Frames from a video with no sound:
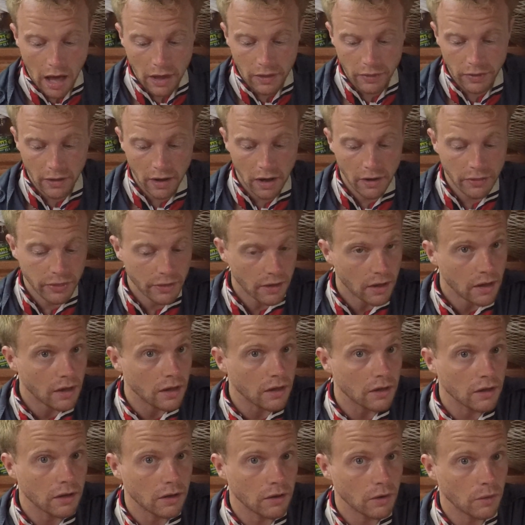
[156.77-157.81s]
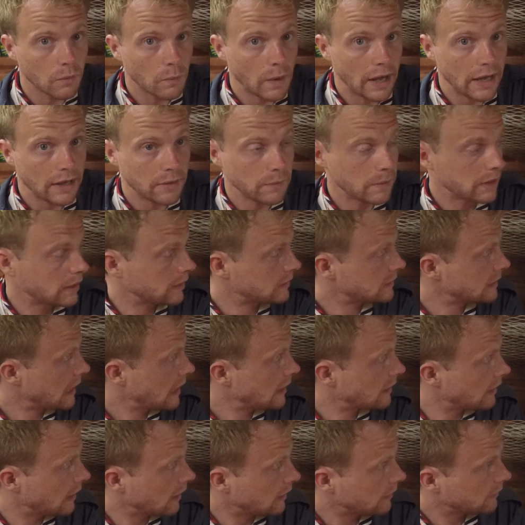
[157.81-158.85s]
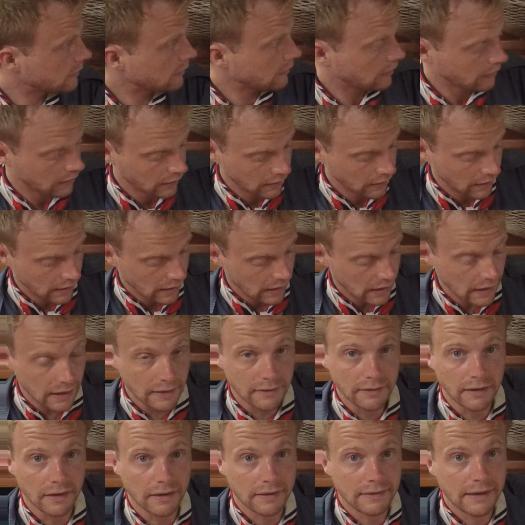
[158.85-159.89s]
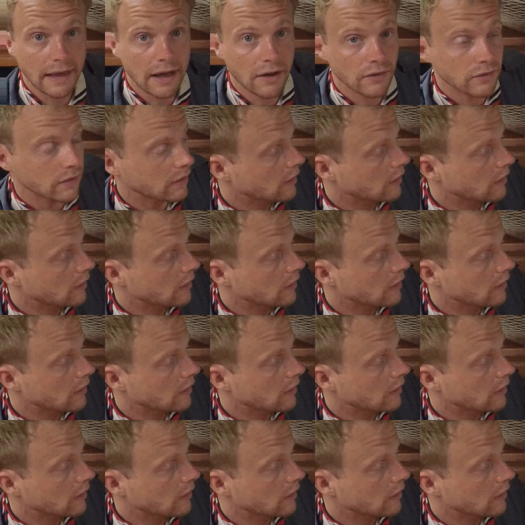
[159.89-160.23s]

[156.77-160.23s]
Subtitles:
The other way we could say this is that the sails are